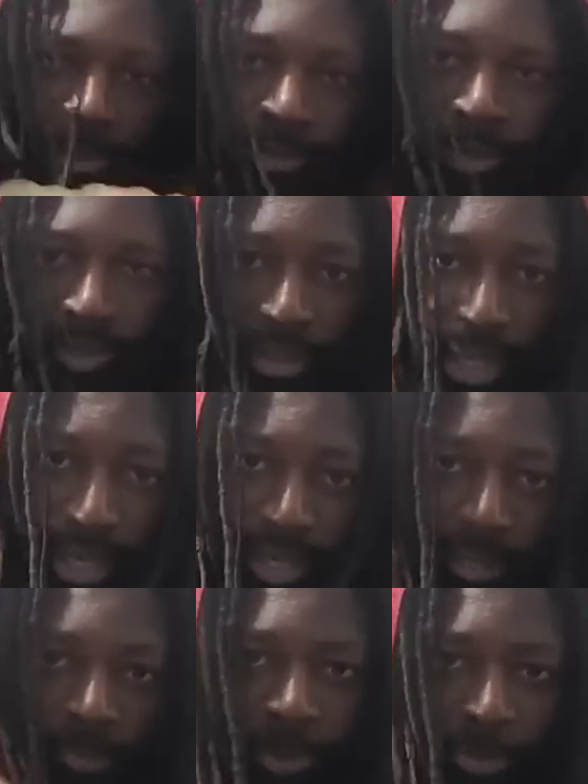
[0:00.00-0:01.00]
you know, you tie it
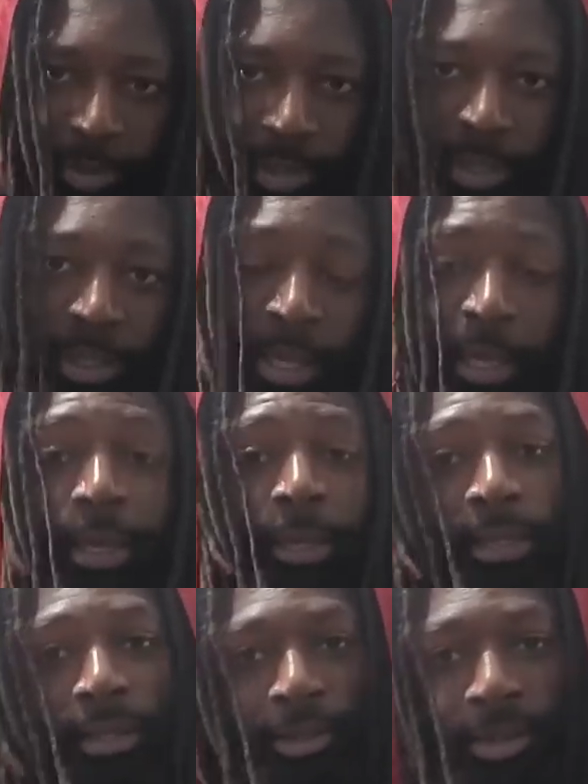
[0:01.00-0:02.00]
up in a way,
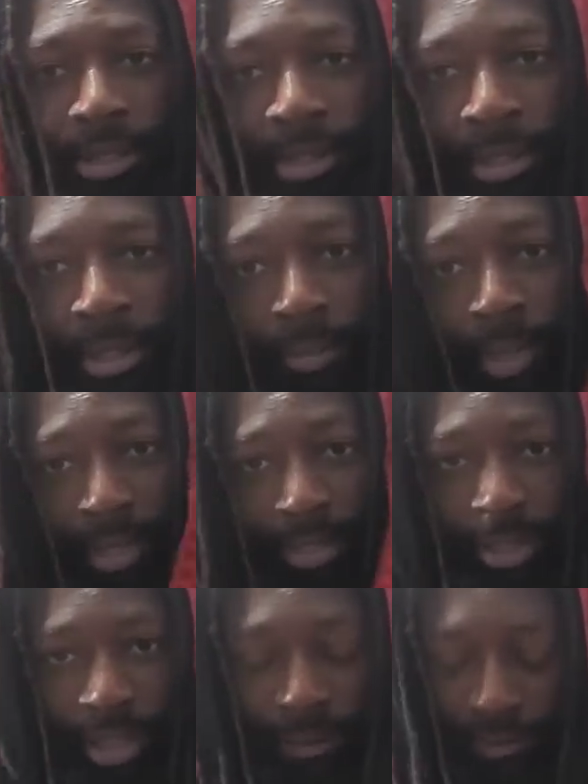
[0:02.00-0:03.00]
you can use this to make a
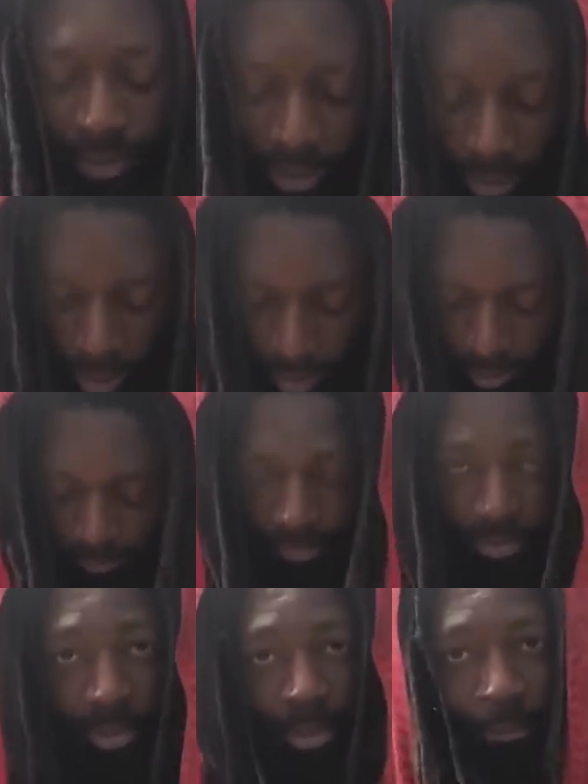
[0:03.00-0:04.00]
sling for your arm.
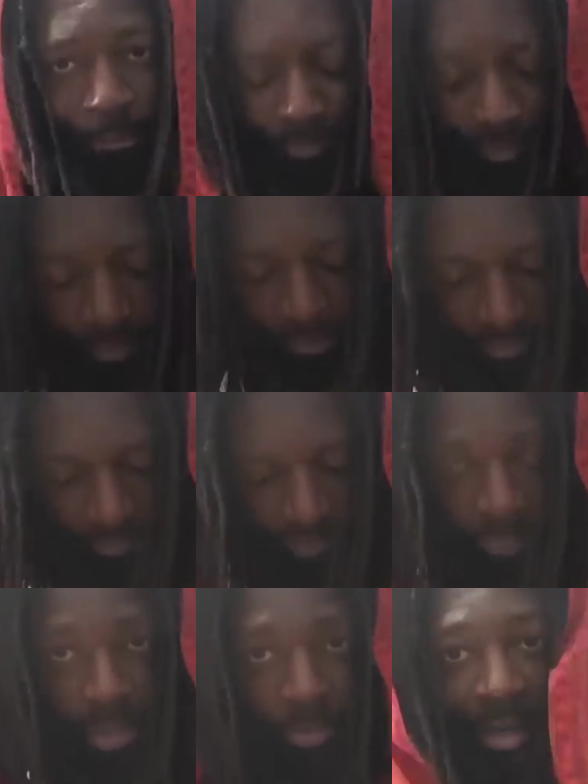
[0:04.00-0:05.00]
So
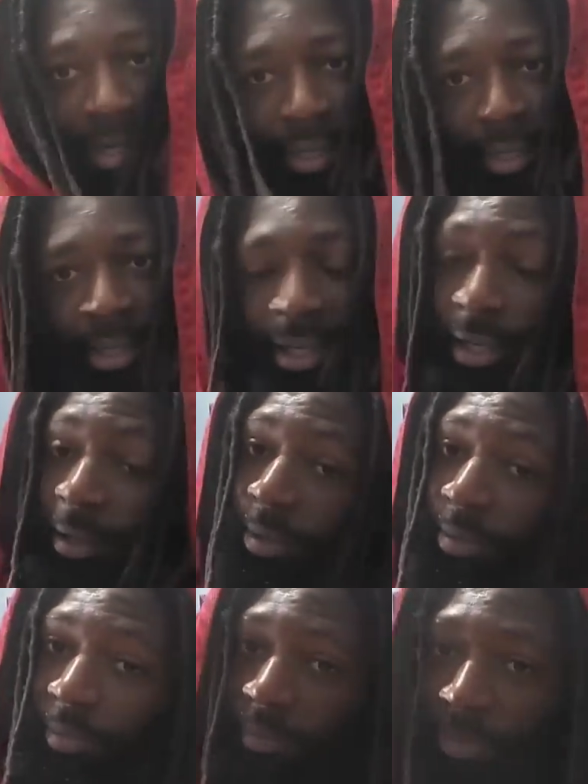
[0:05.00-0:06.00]
granted,
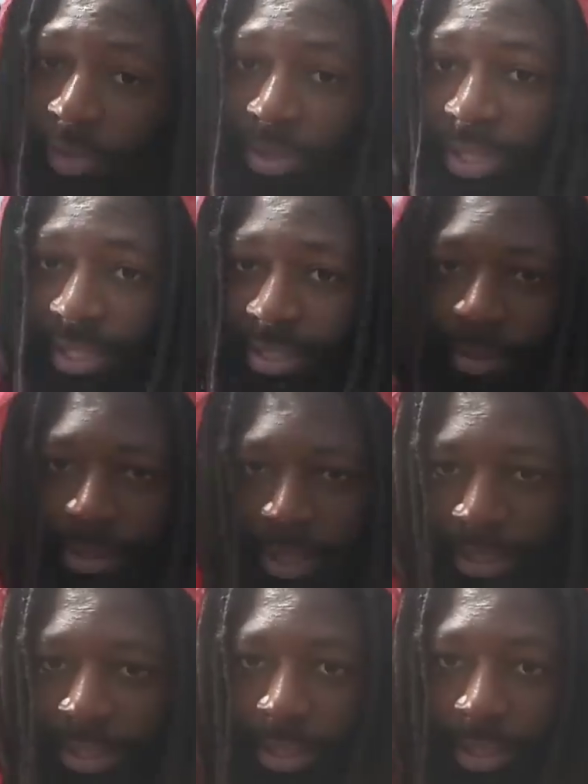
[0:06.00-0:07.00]
9 times out
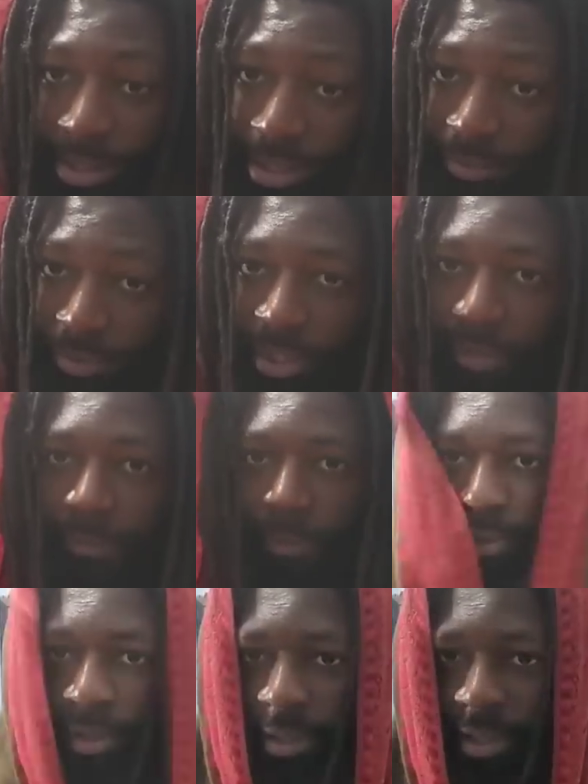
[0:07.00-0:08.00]
of 10, this is really
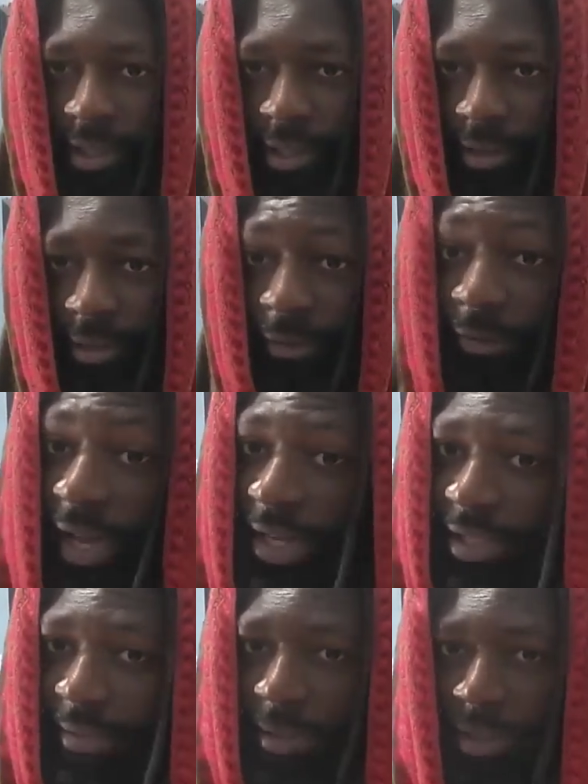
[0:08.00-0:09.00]
for, you know,
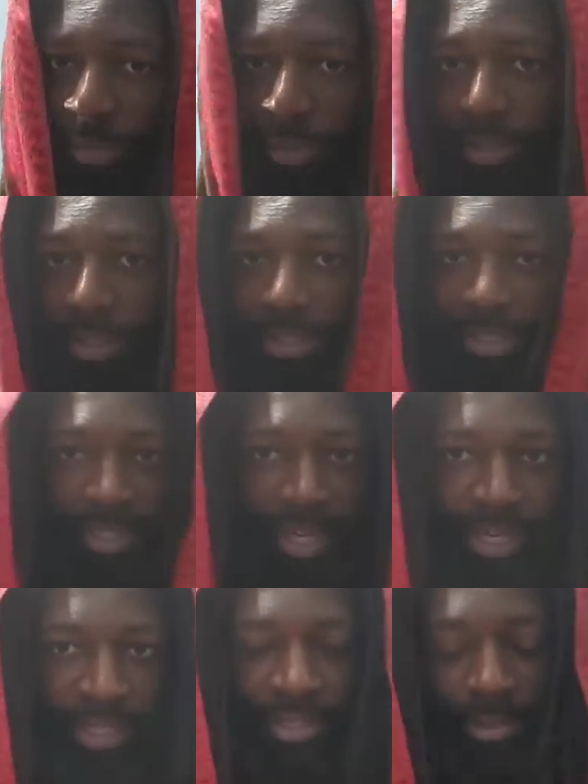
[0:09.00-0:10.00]
fashion purposes,
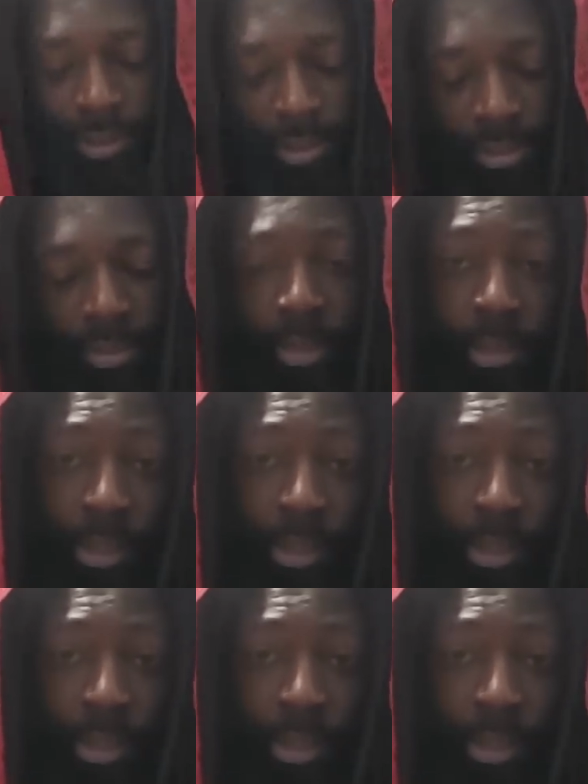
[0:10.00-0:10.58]
aesthetics, looks,